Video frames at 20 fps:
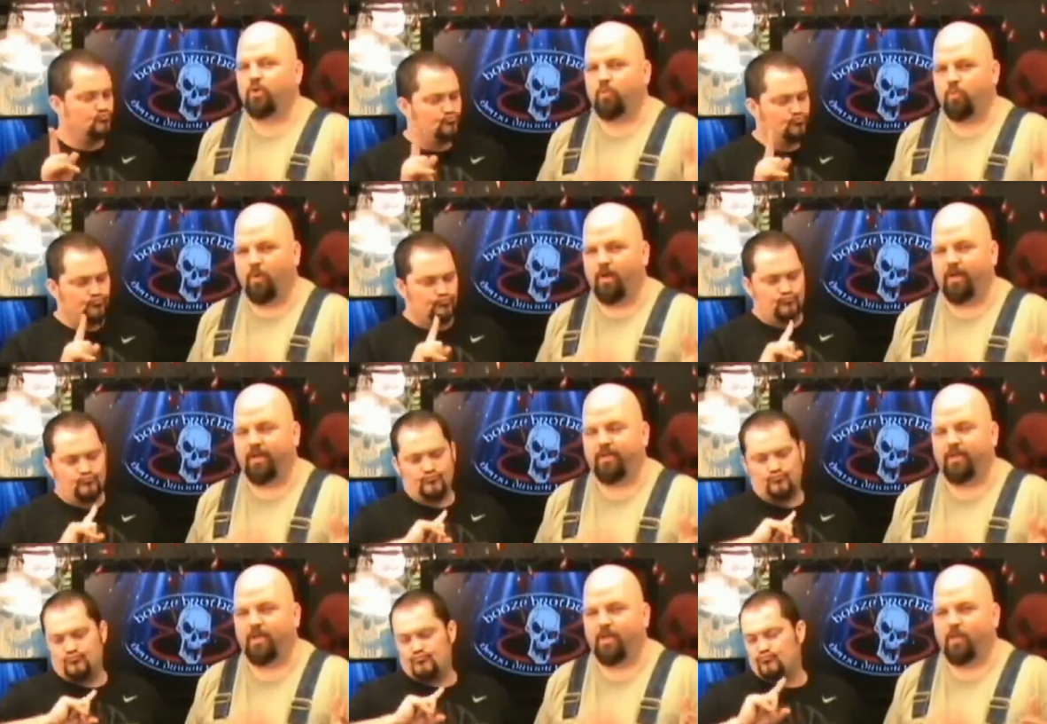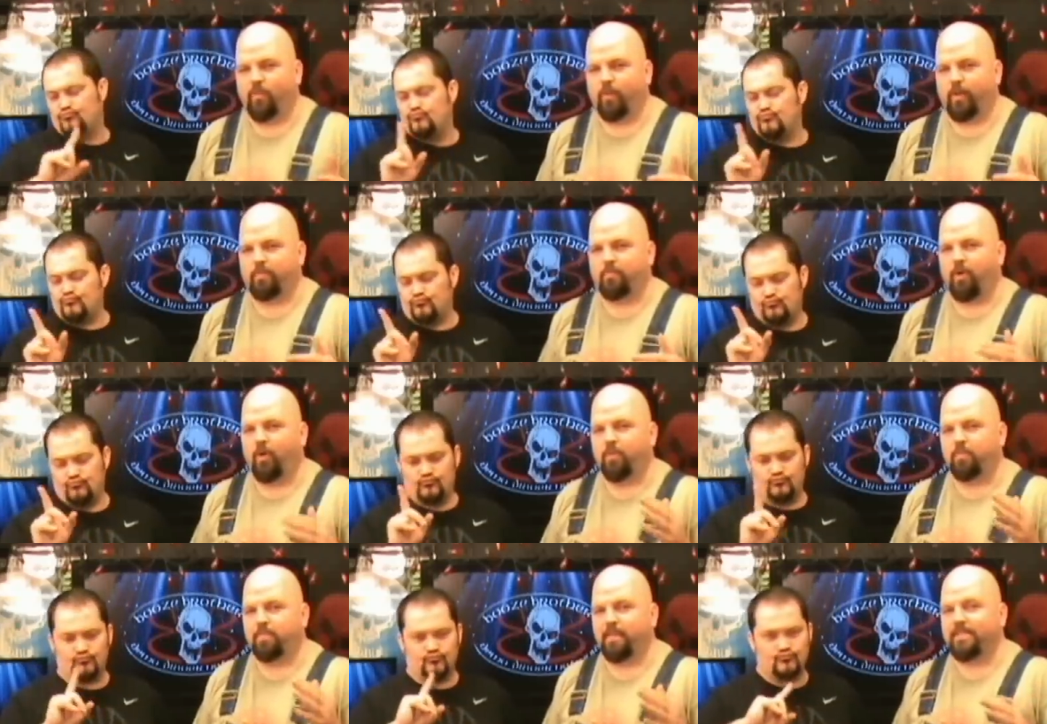Speaker 1: who won. We
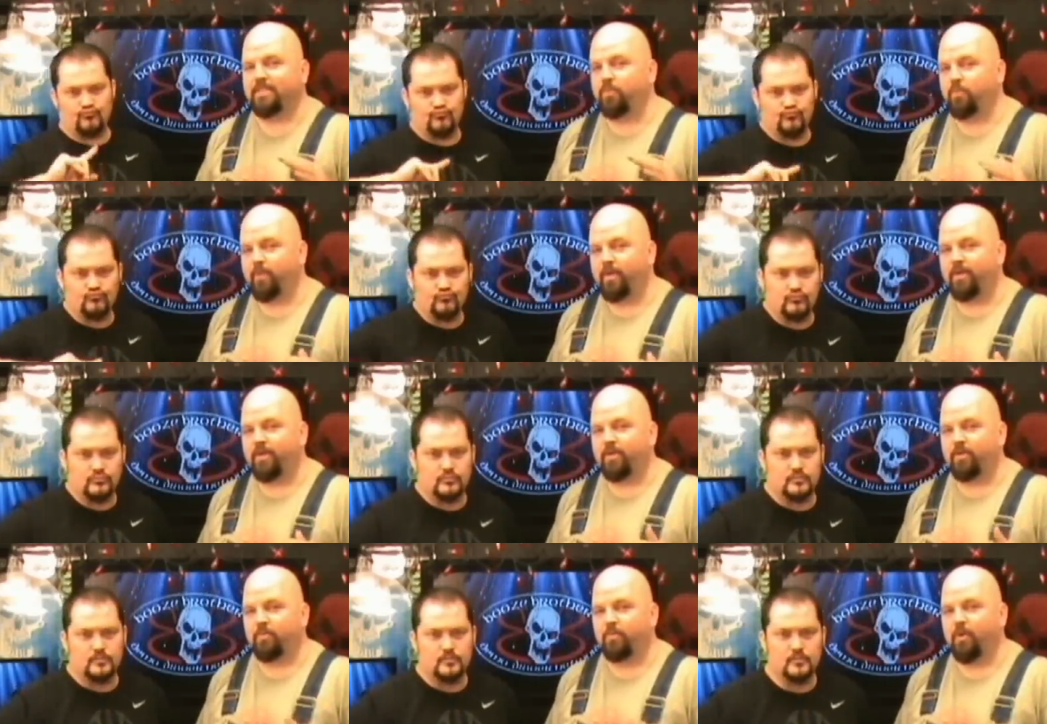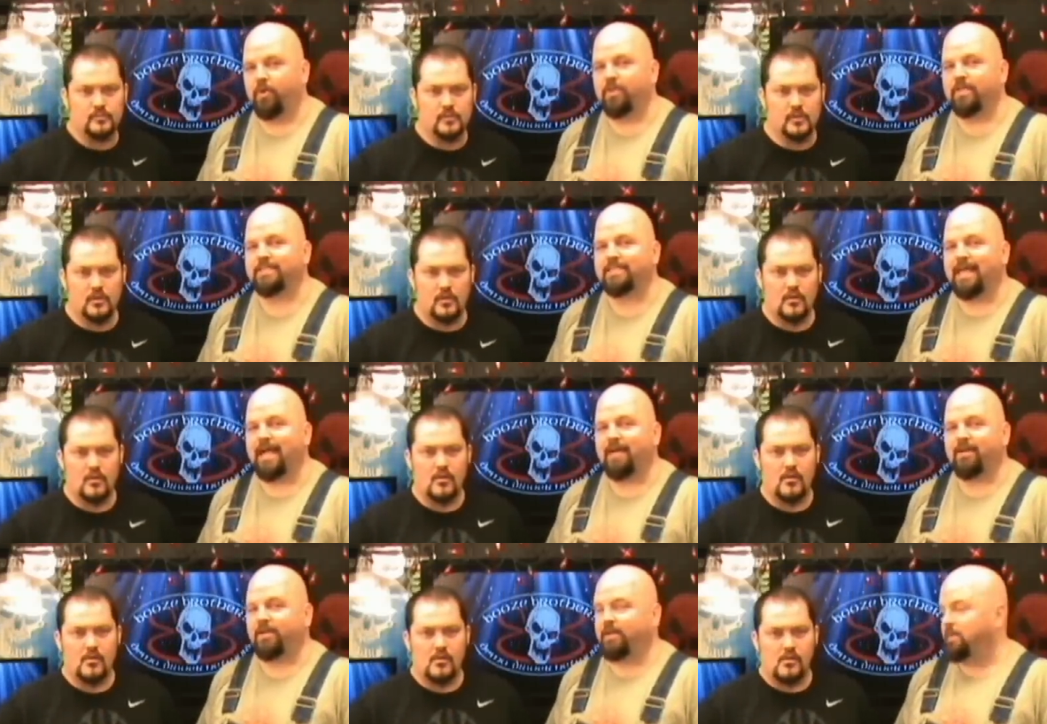both picked a winner and wrote it
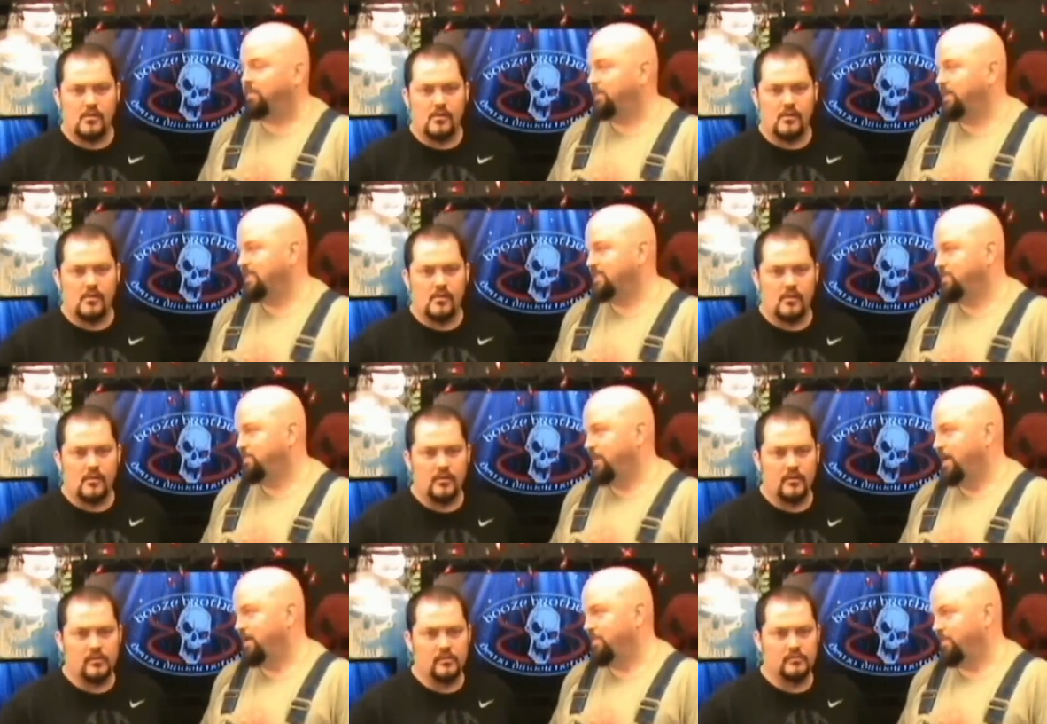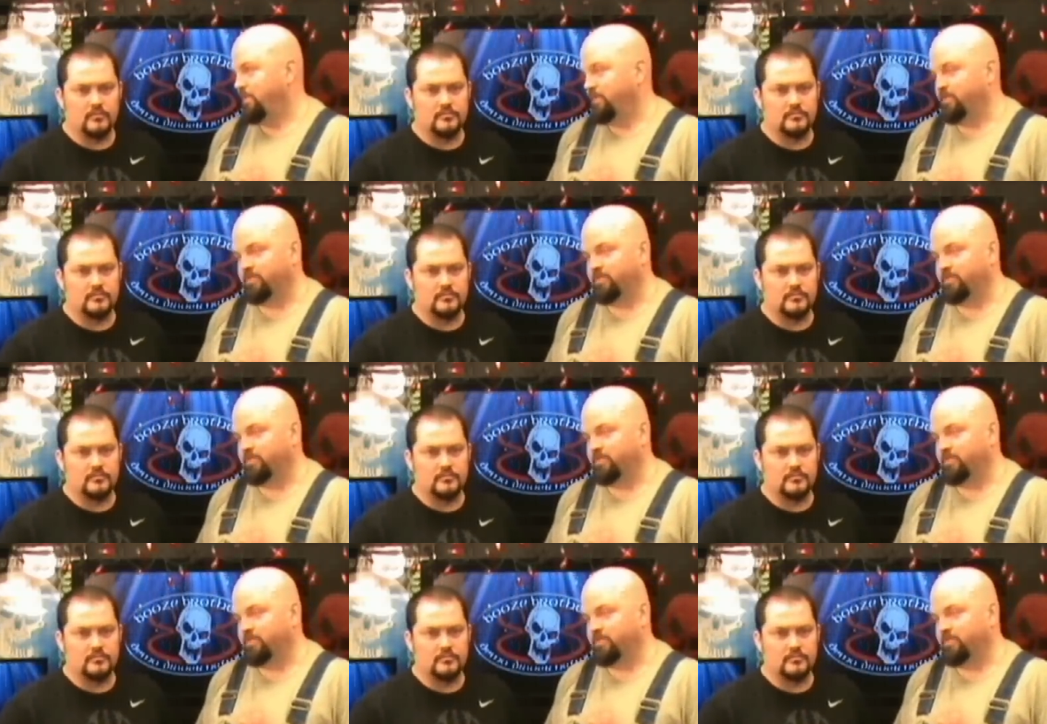down on a piece of paper.